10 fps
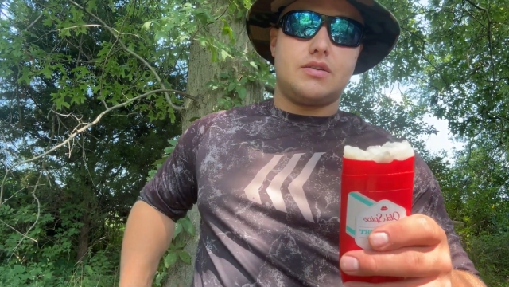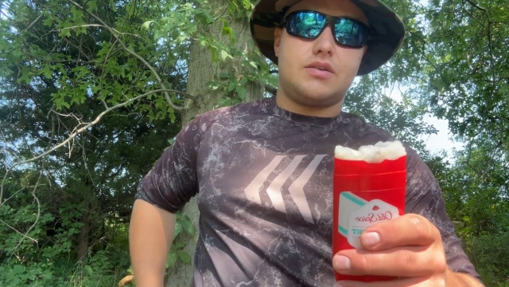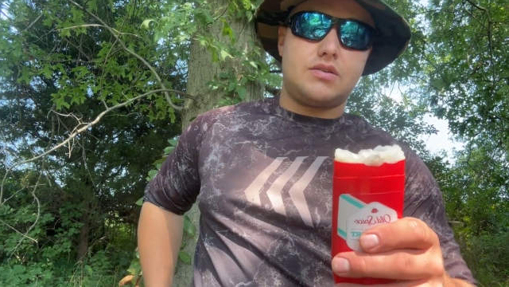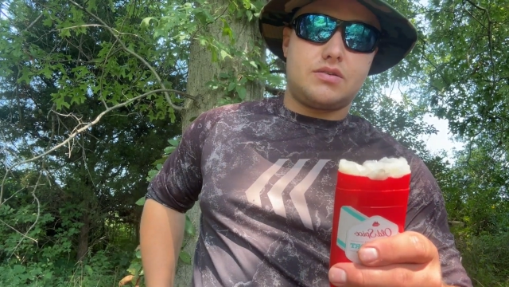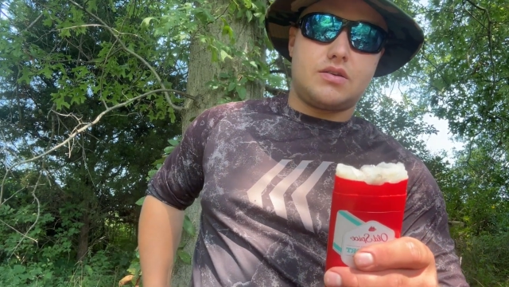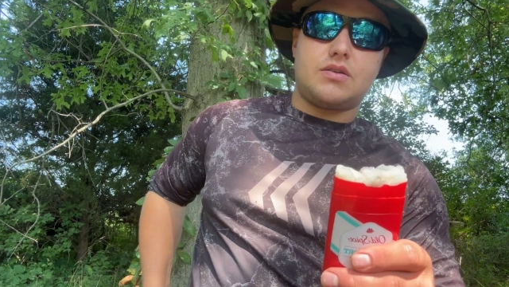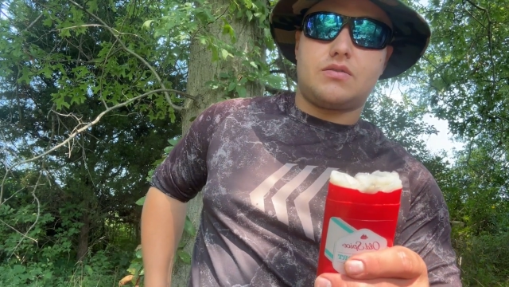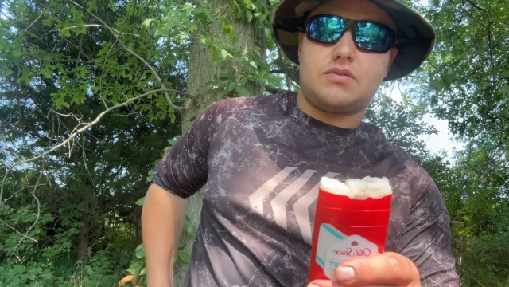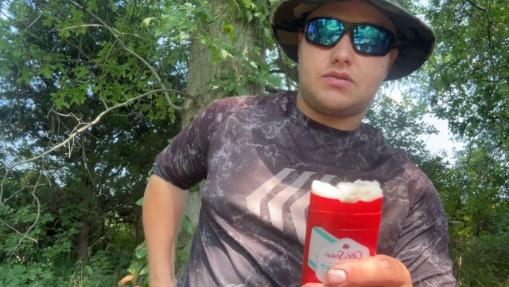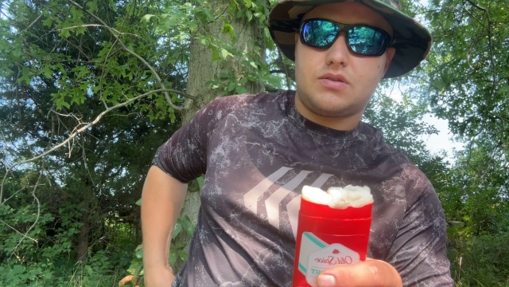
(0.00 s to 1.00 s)
So
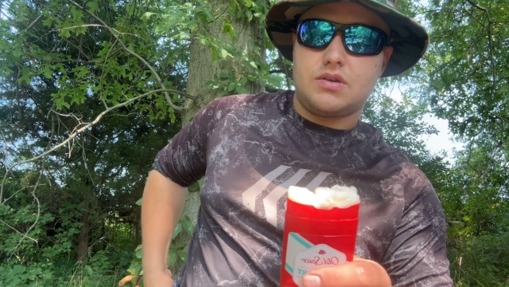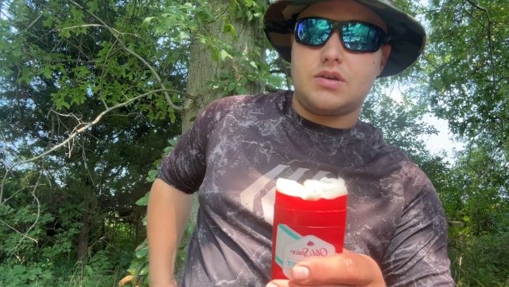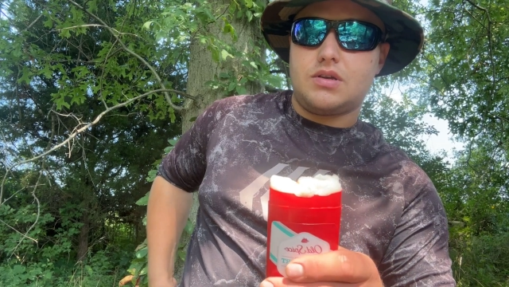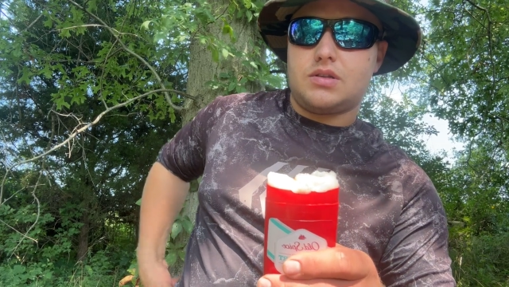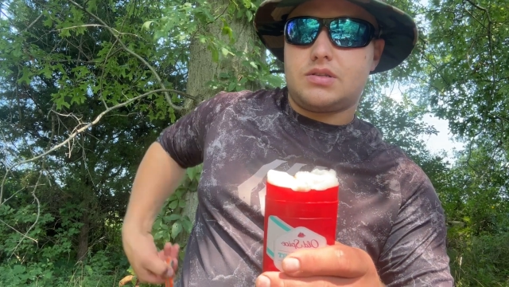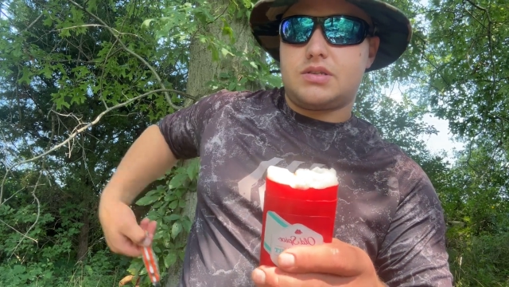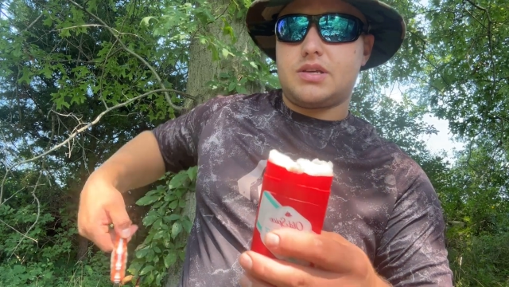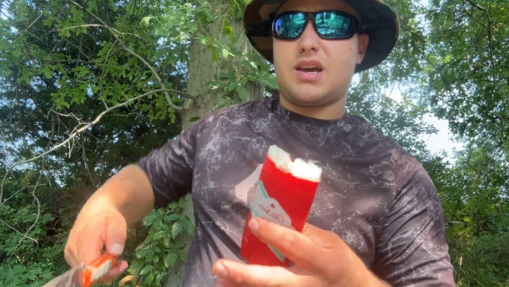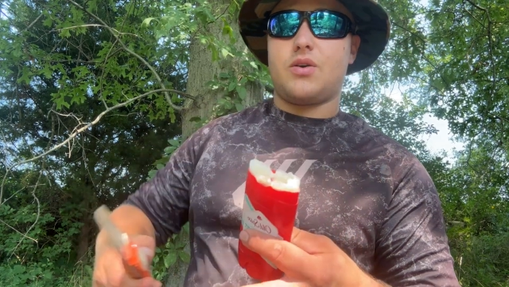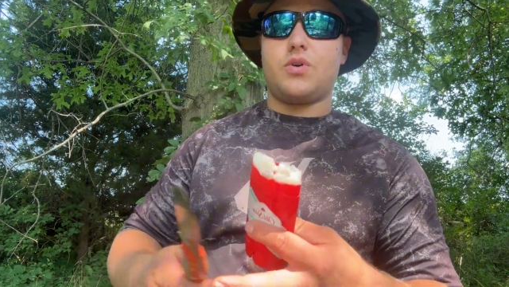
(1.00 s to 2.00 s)
let's see
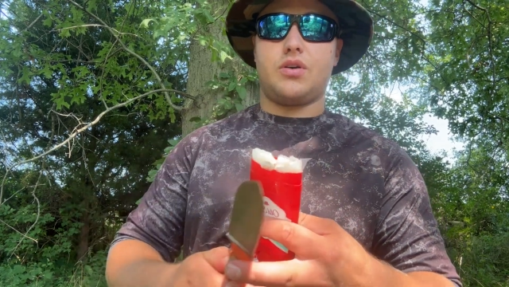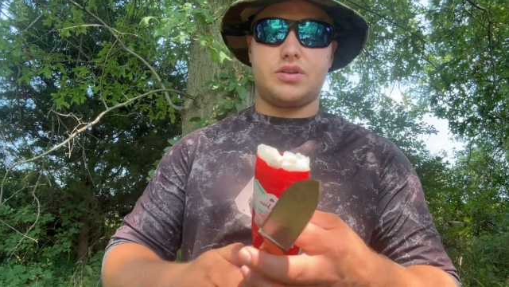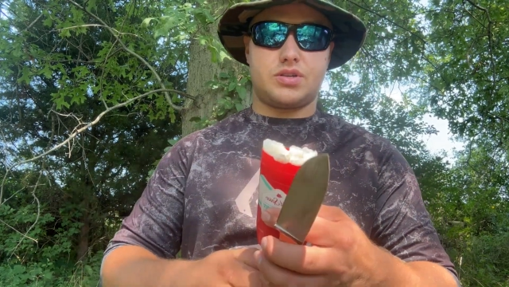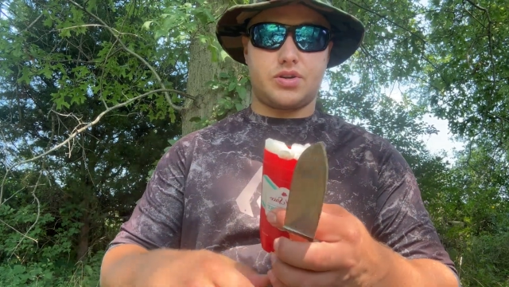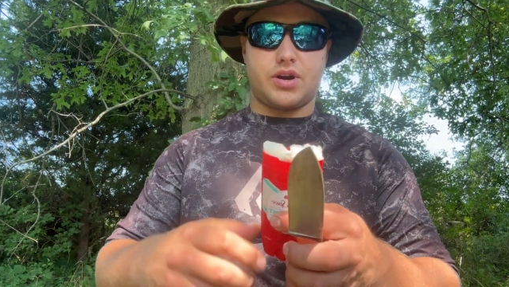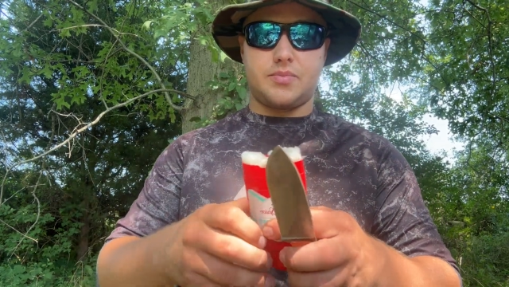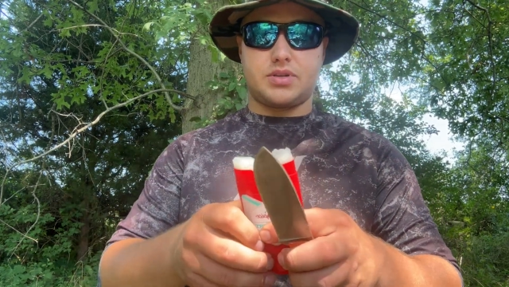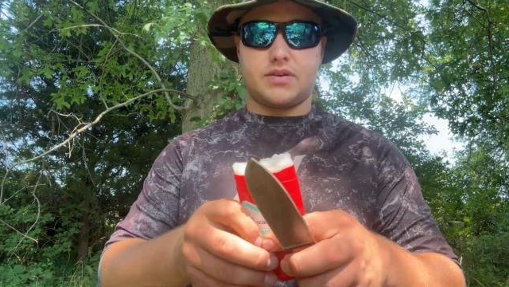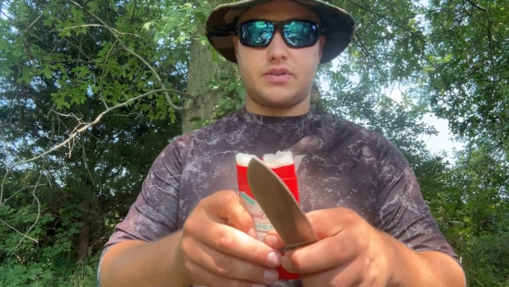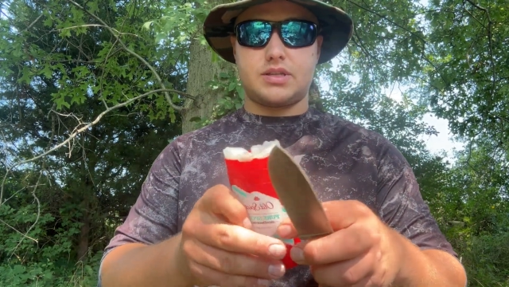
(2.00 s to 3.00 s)
how well this scrapes
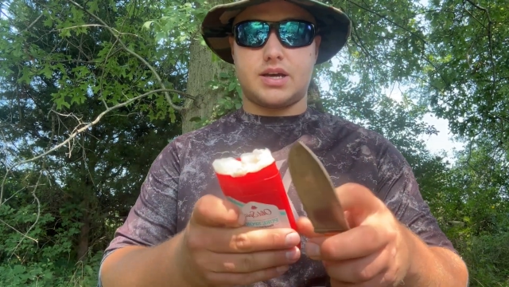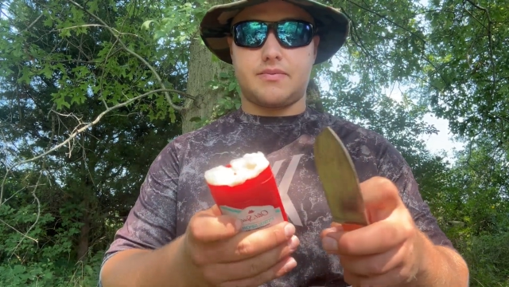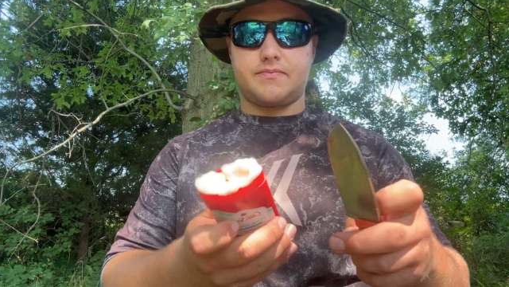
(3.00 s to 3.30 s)
off the top.